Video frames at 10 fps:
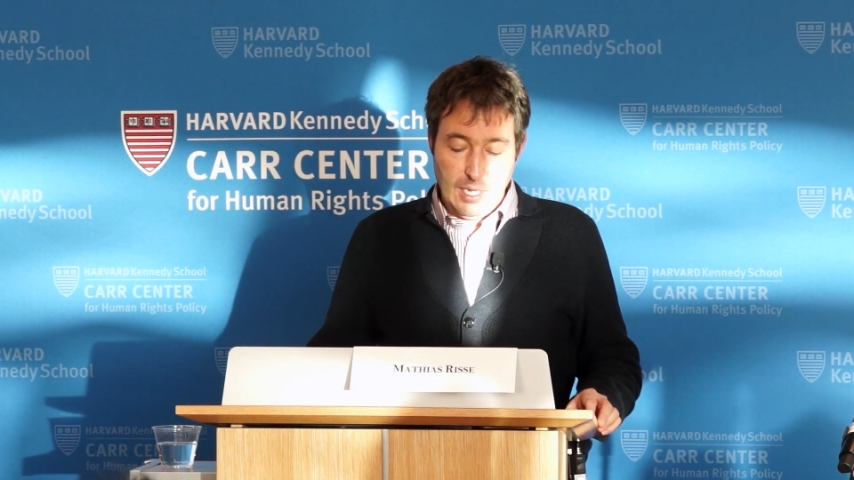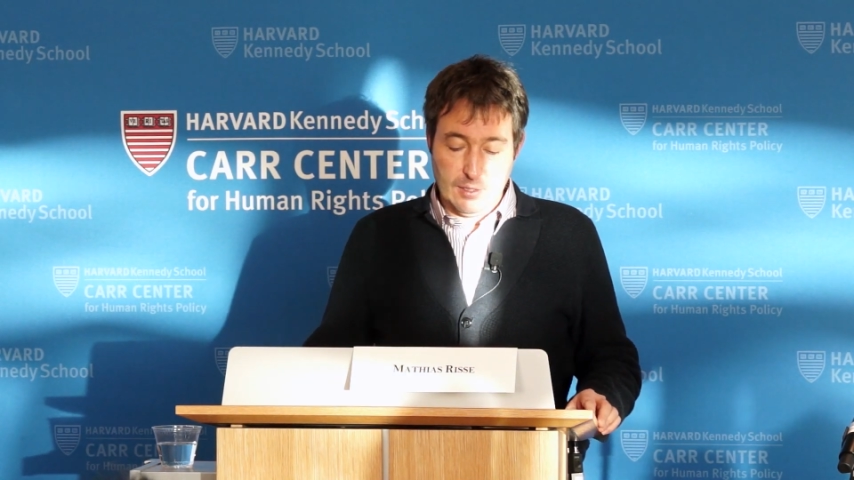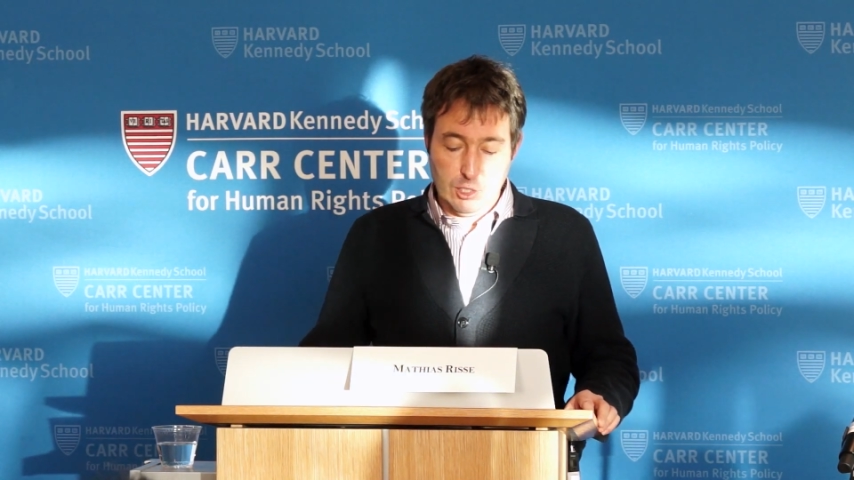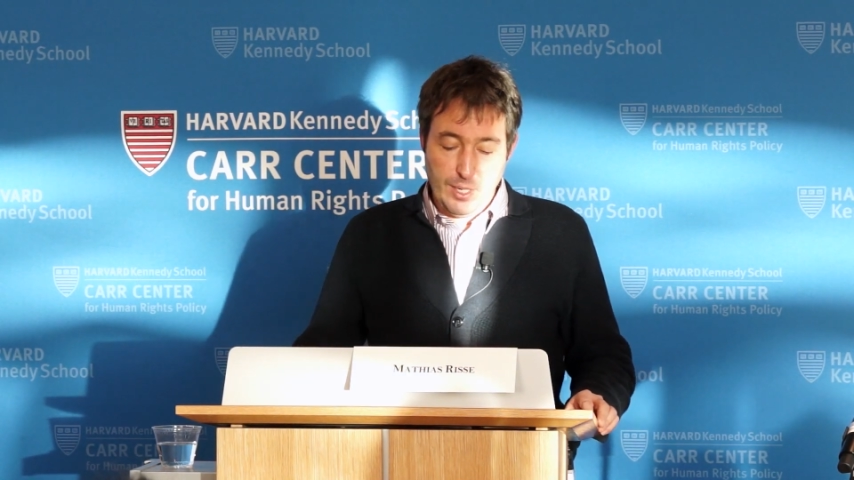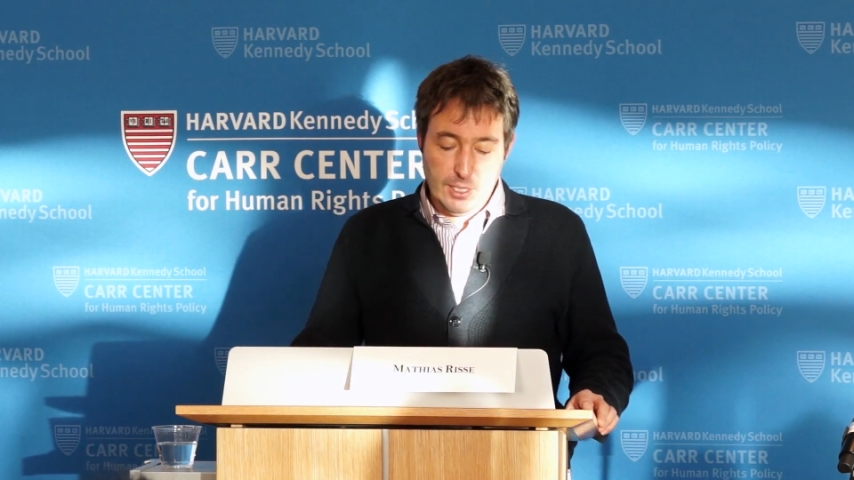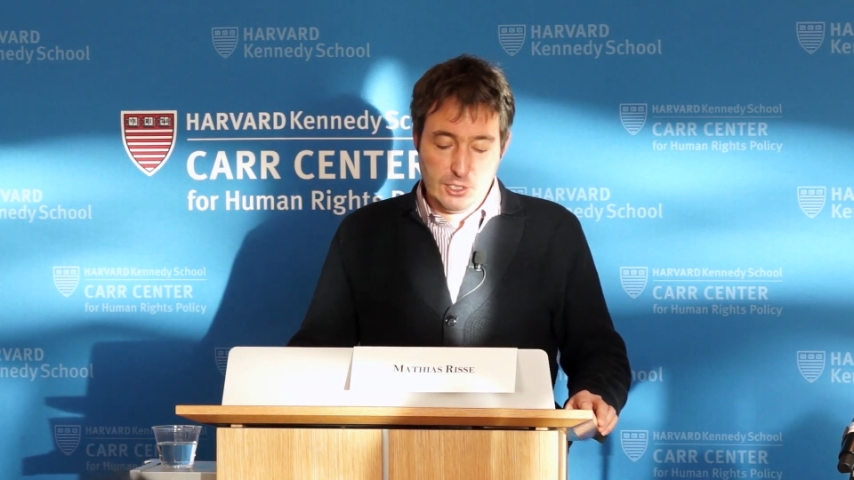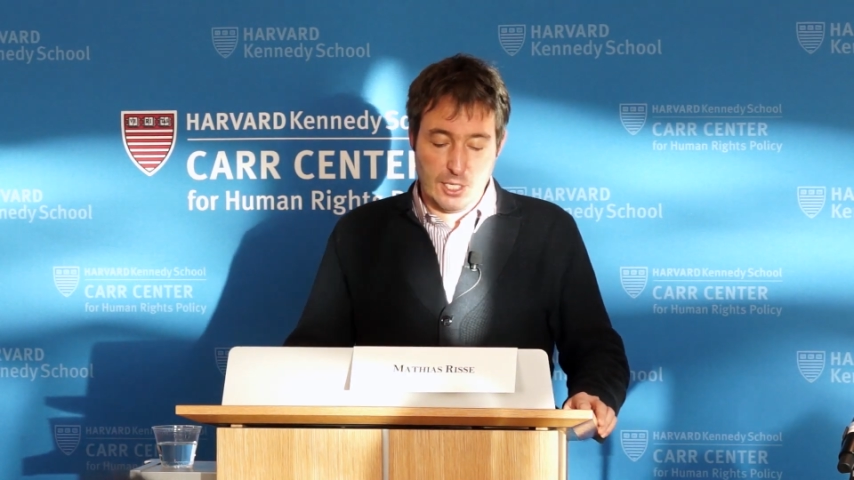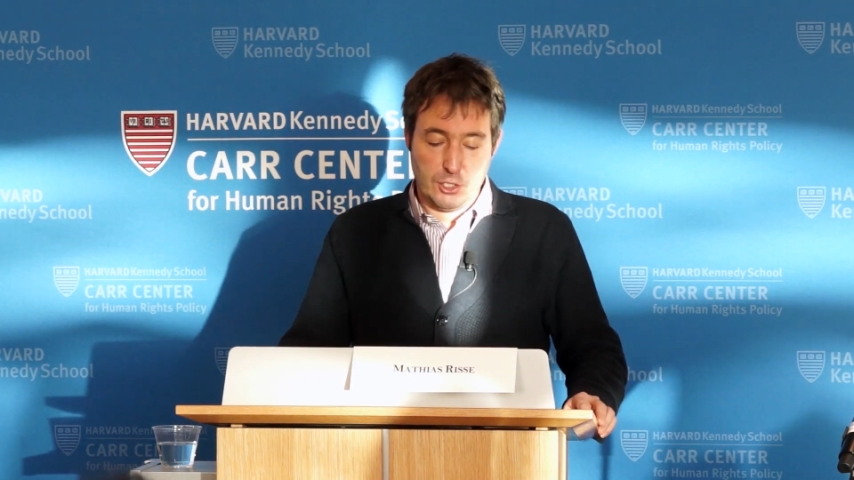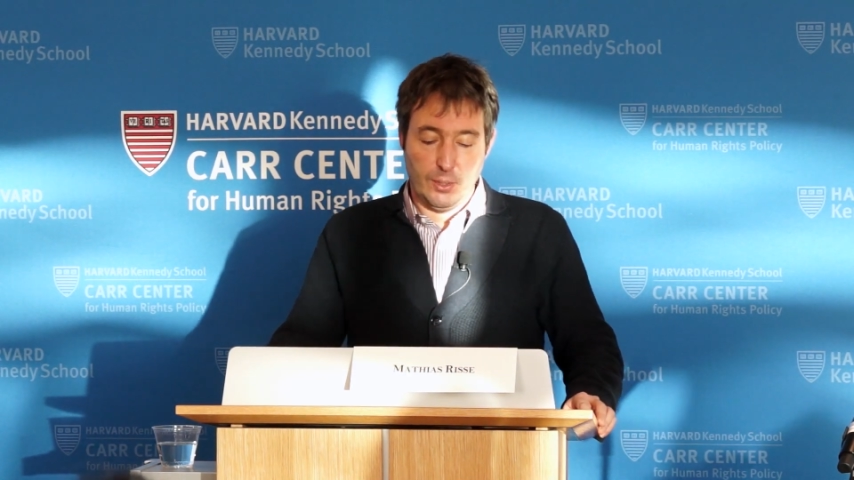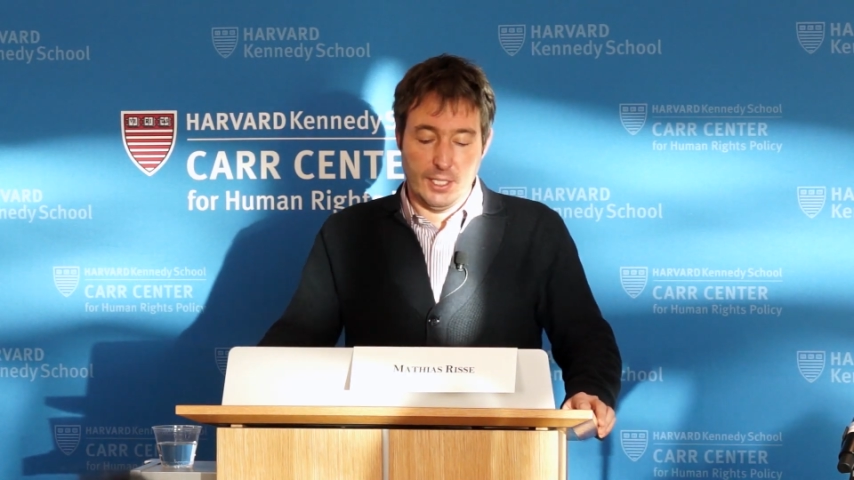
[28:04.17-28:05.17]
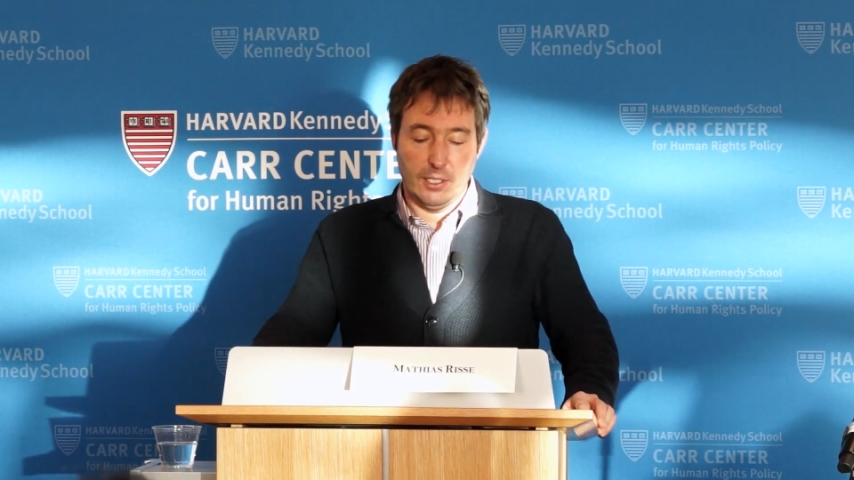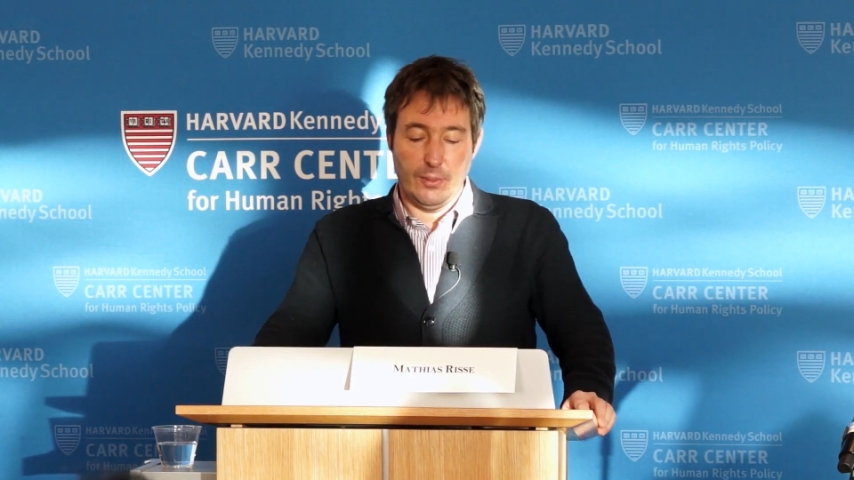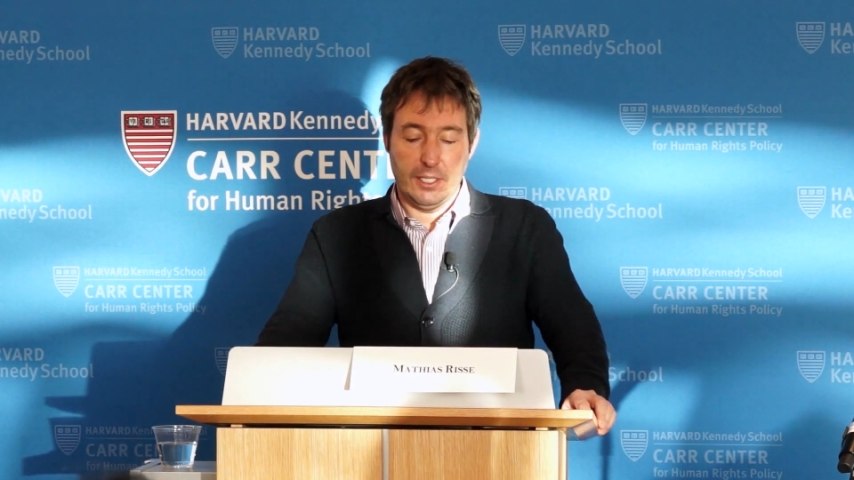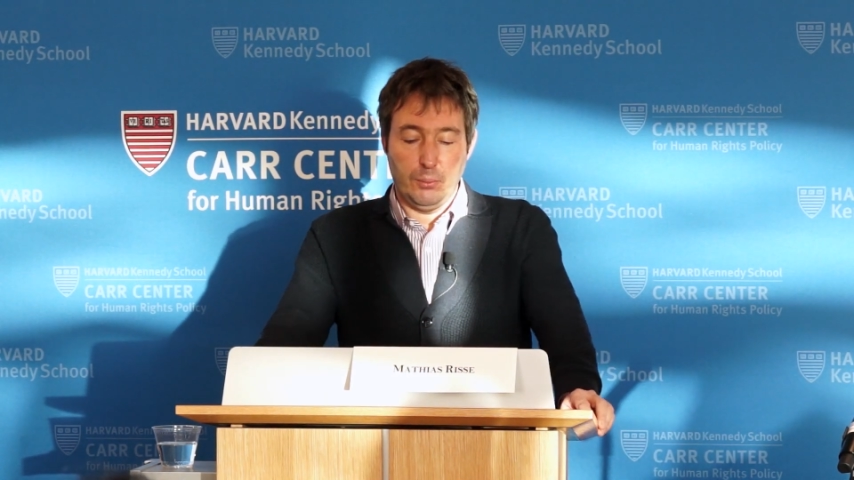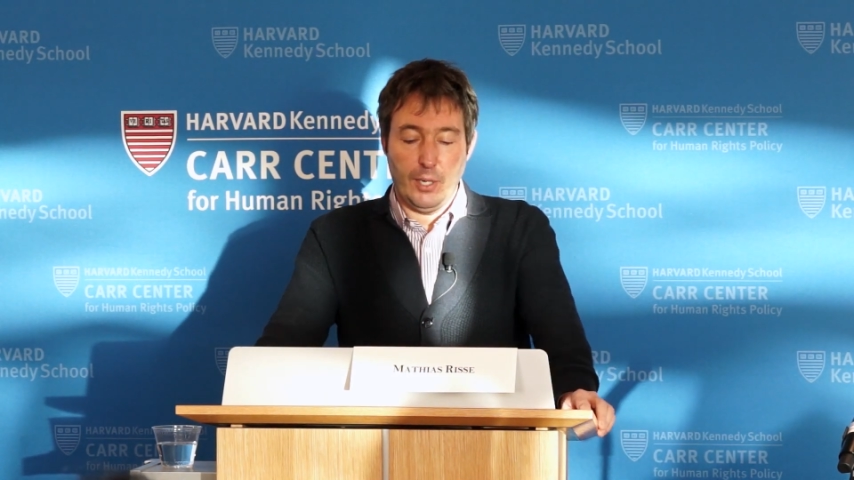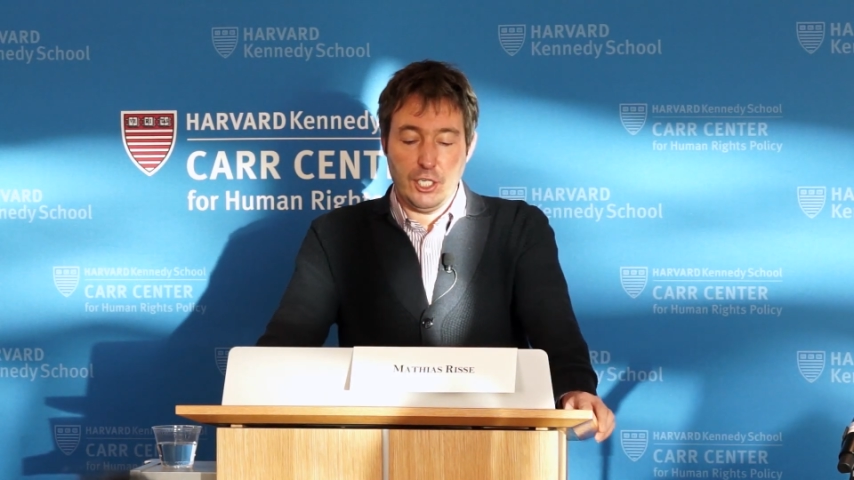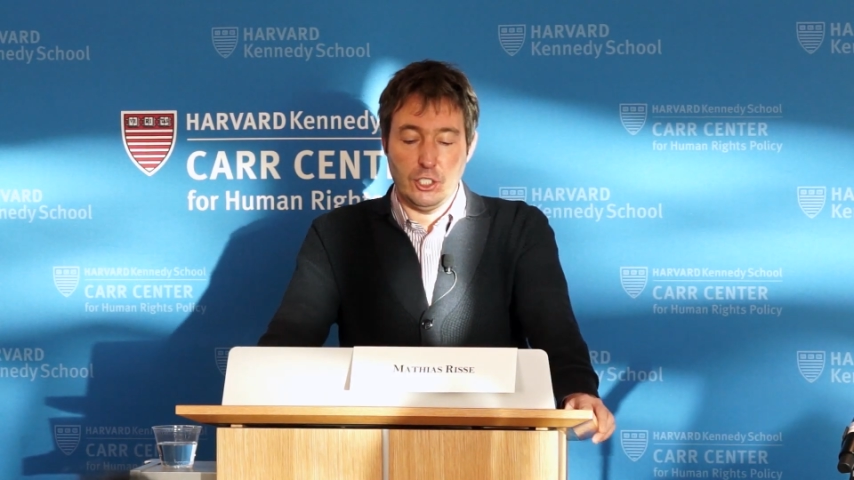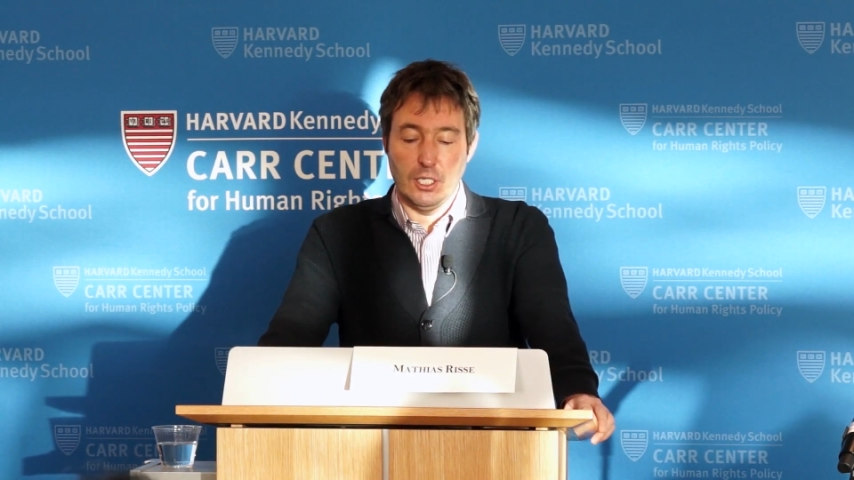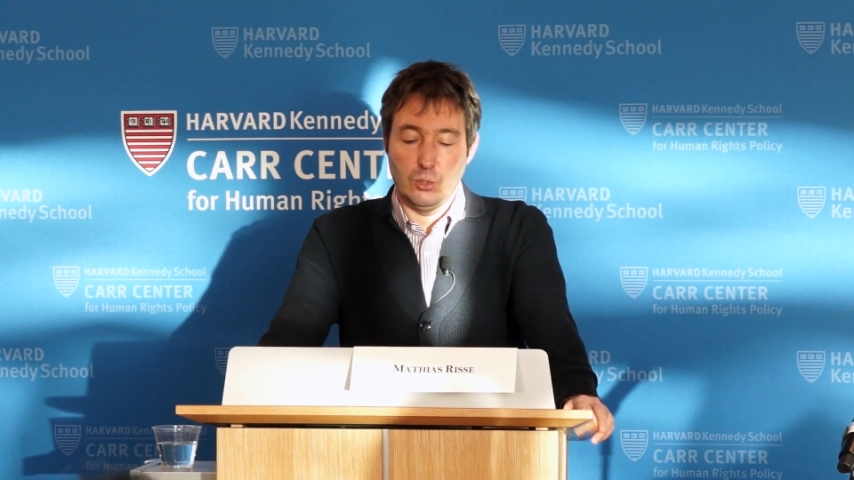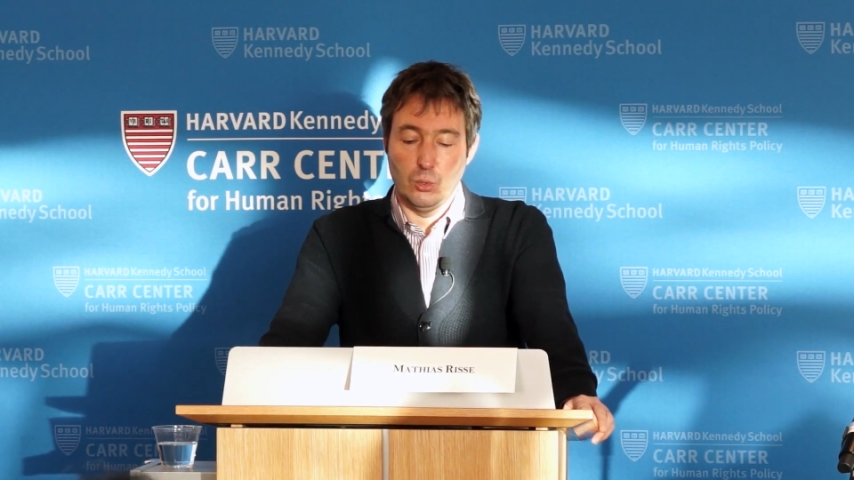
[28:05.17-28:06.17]
In the 20th century, the Great
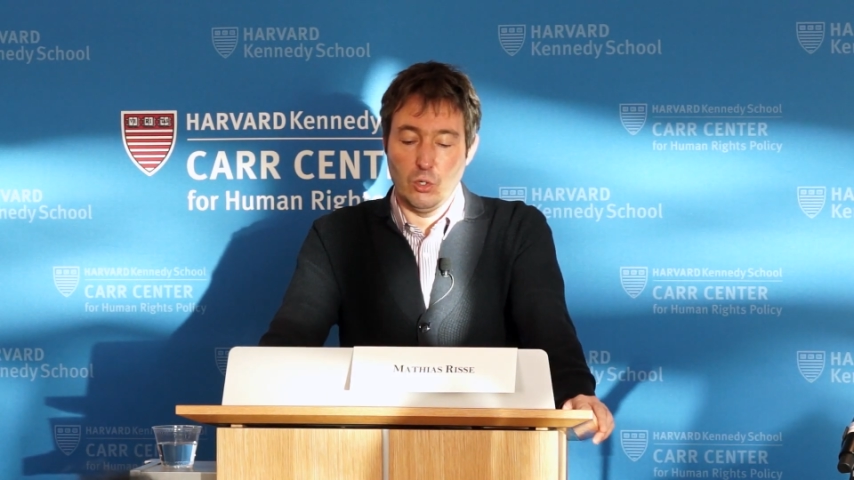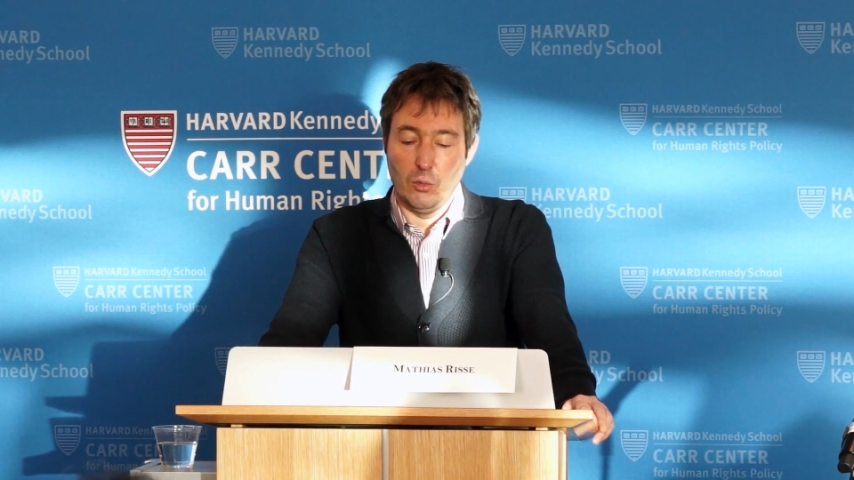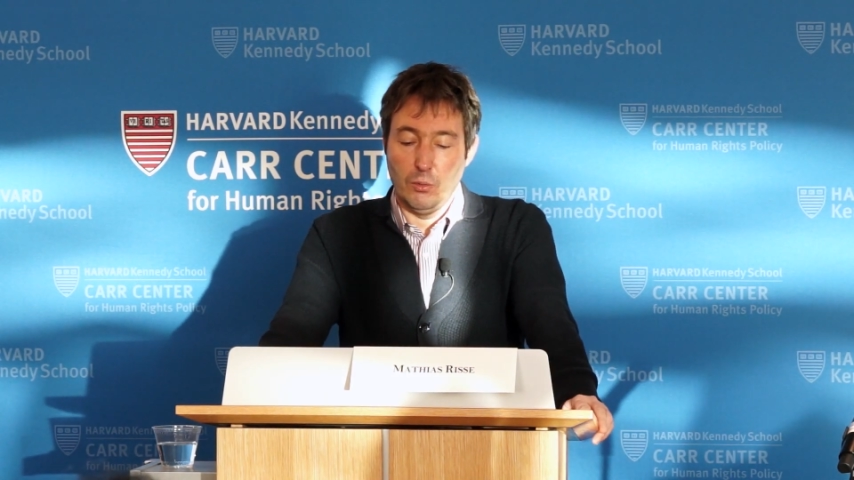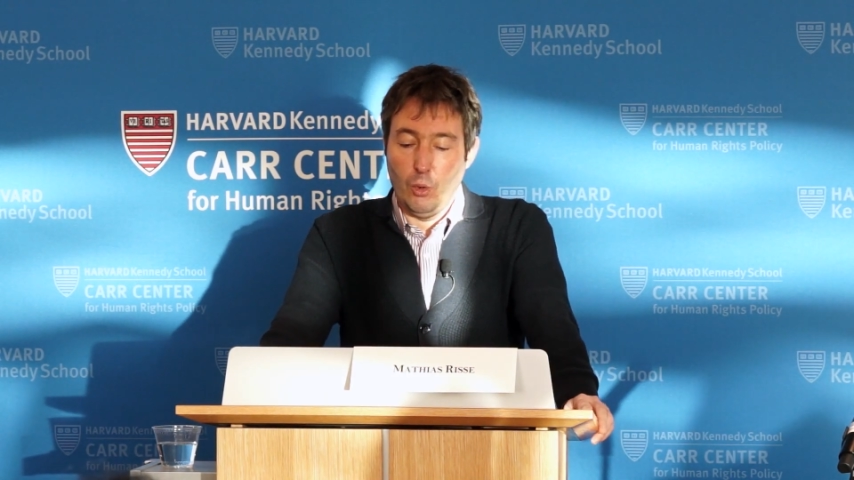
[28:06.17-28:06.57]
Depression and two global